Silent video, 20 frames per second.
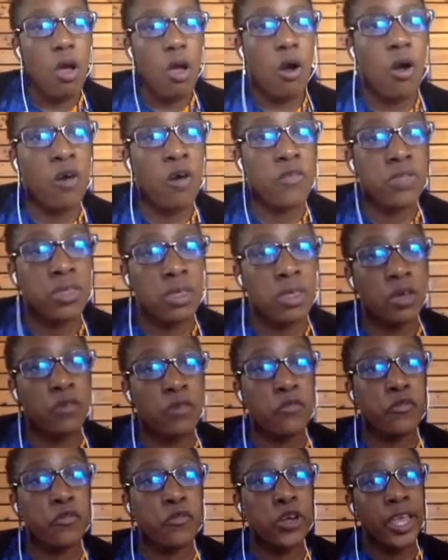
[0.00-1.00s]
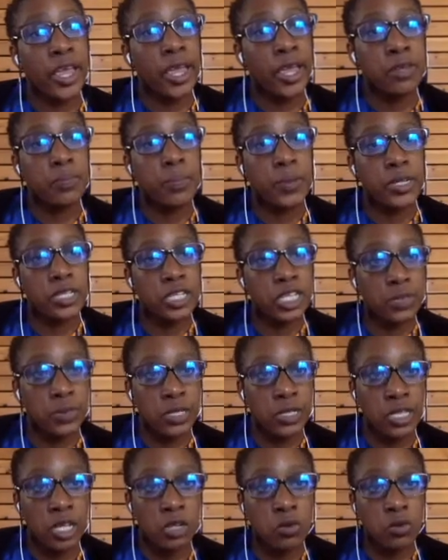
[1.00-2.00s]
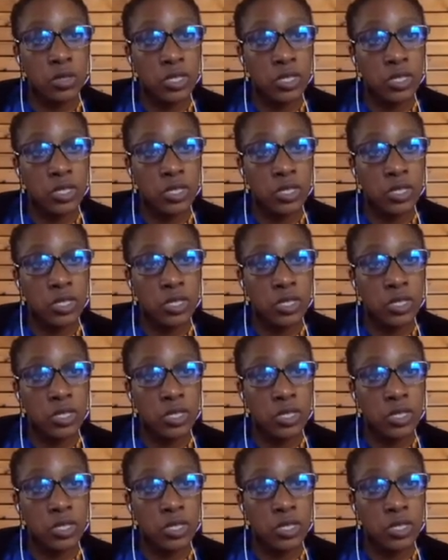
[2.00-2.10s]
Of the 48 participants that